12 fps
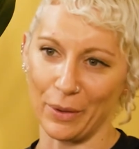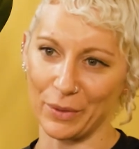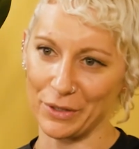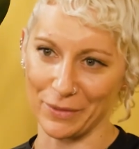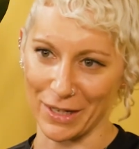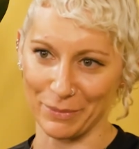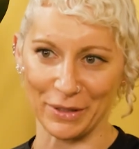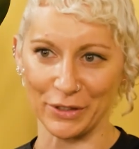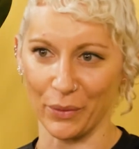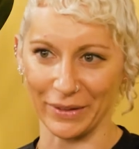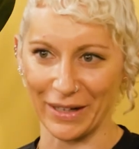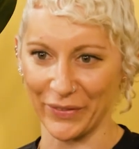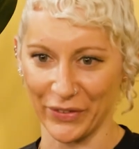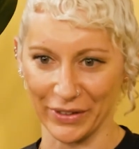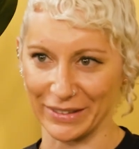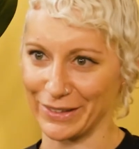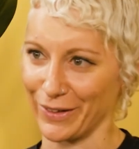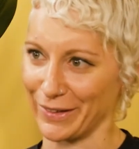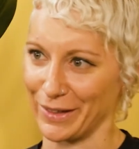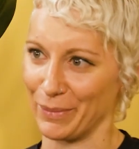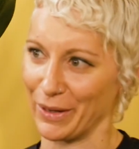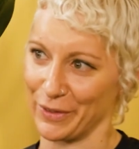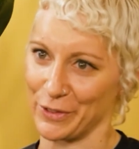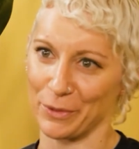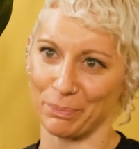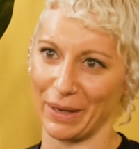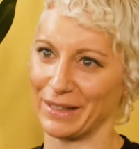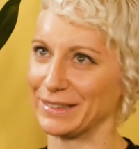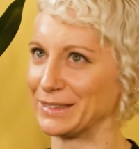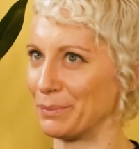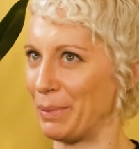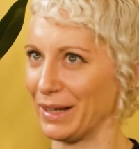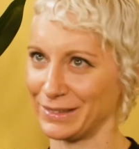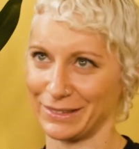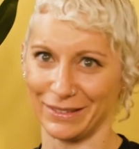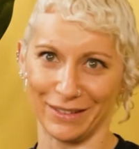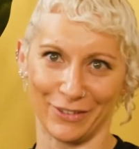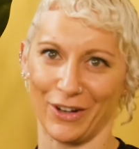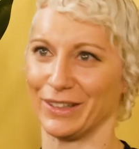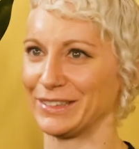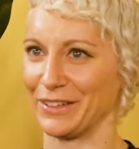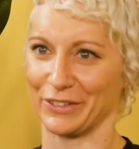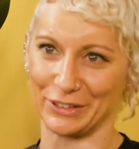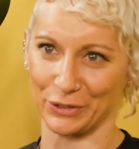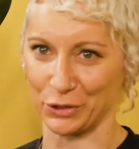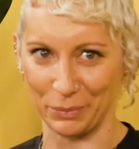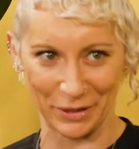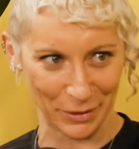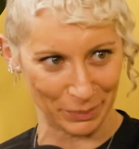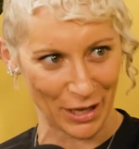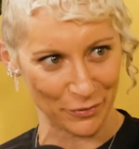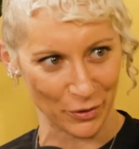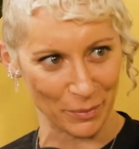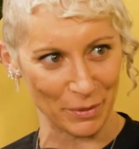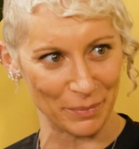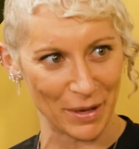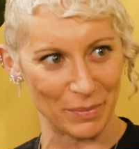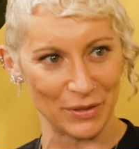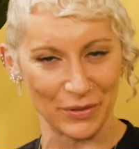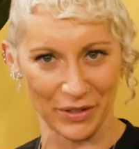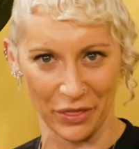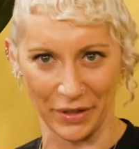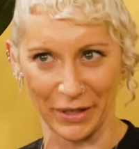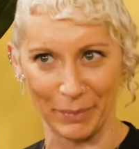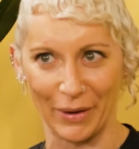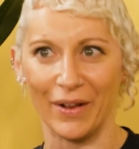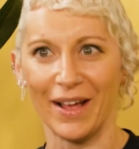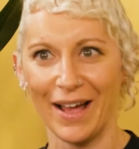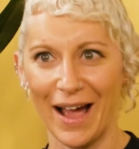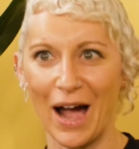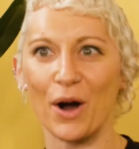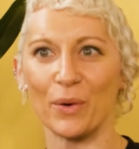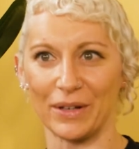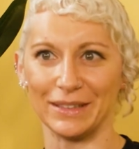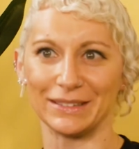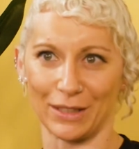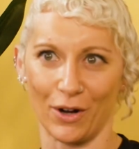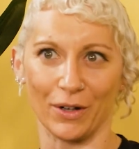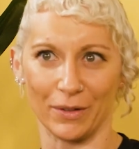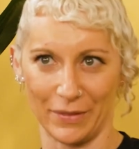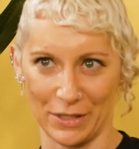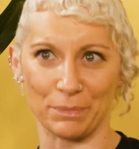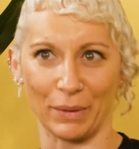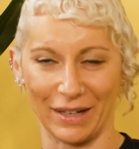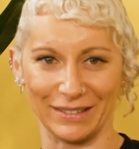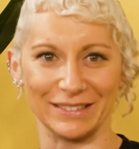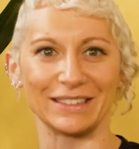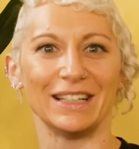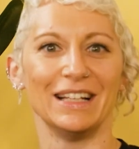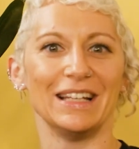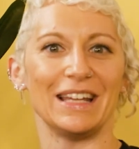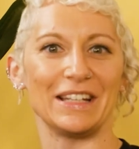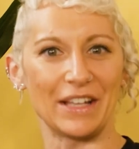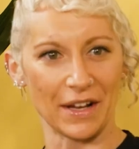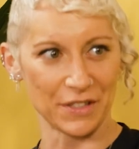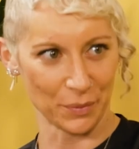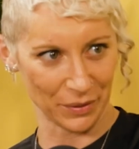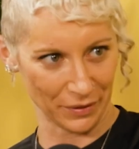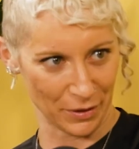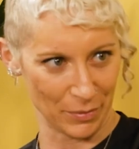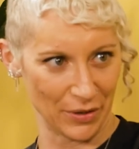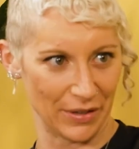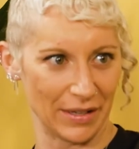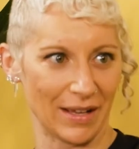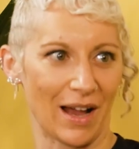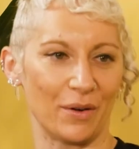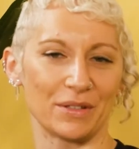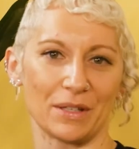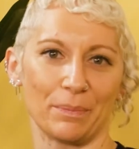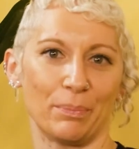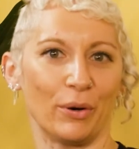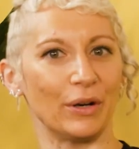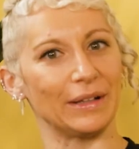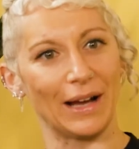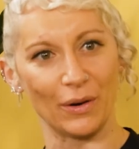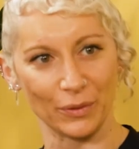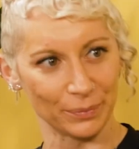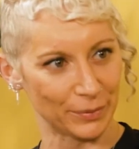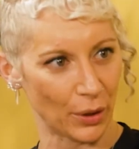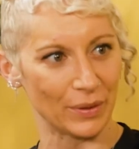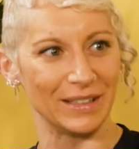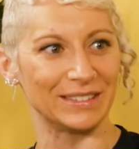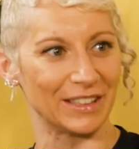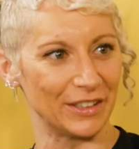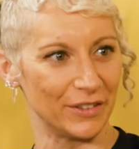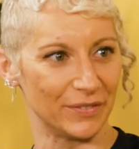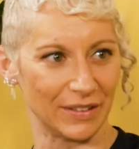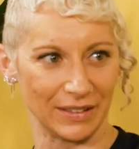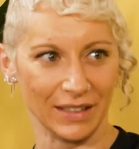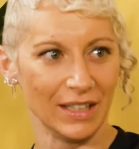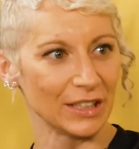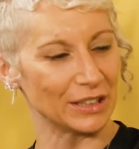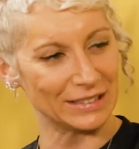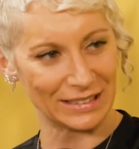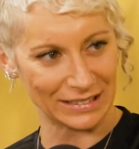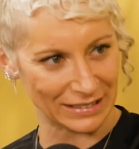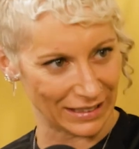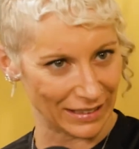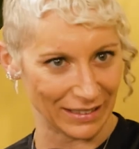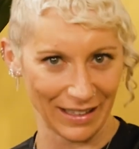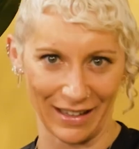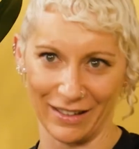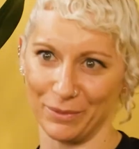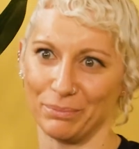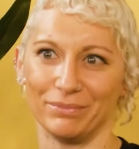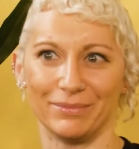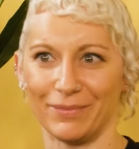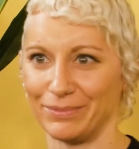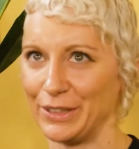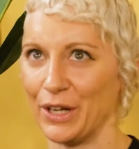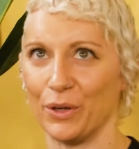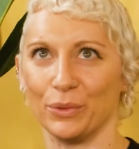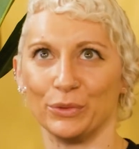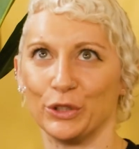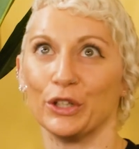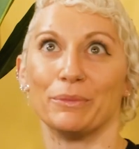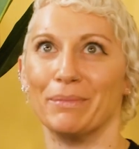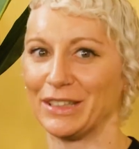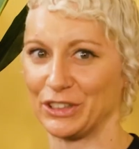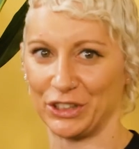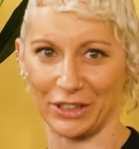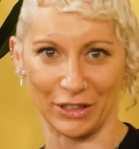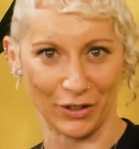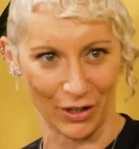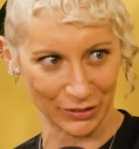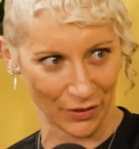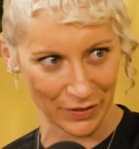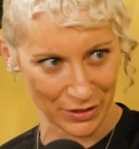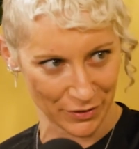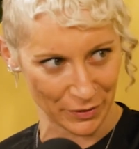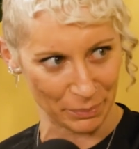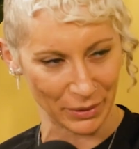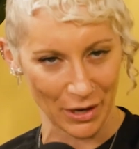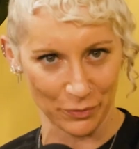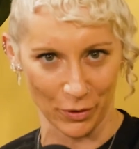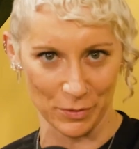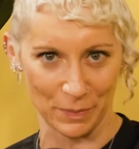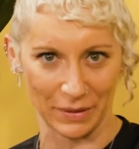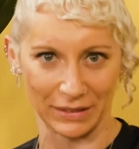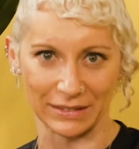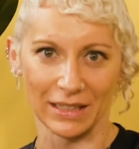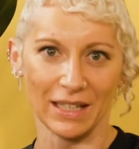wouldn't recommend going out there and talking about how your brand is the best across every social media platform, but maybe you can think about how is this brand engaging with the community? How is it putting out cohesive and consistent and good messaging across all these different platforms, because